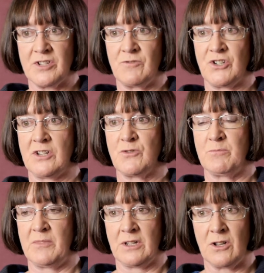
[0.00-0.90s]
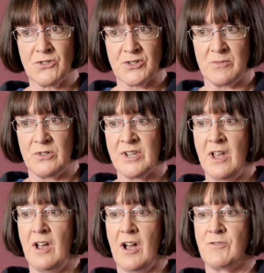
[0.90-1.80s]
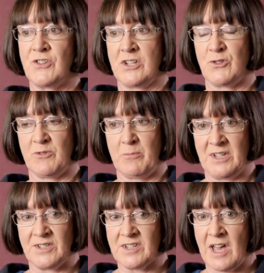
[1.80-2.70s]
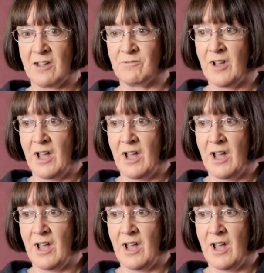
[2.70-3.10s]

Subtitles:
I've checked with my customers, I've checked with my staff,